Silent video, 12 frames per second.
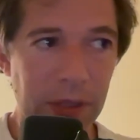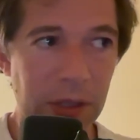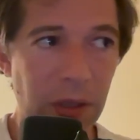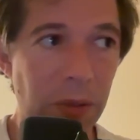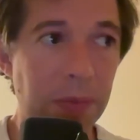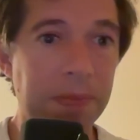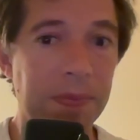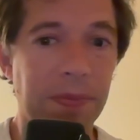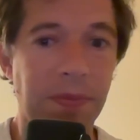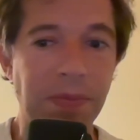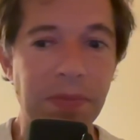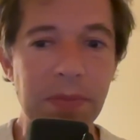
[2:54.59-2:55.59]
So
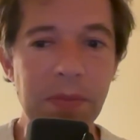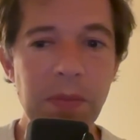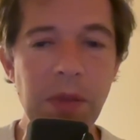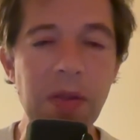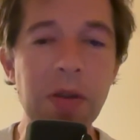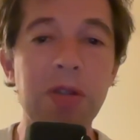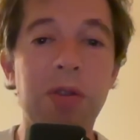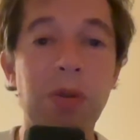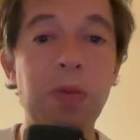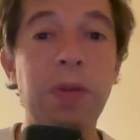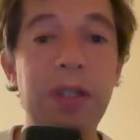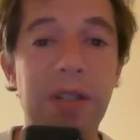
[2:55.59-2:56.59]
there's
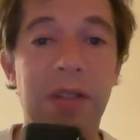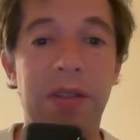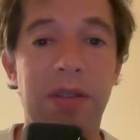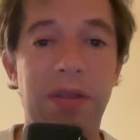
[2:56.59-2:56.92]
two reasons.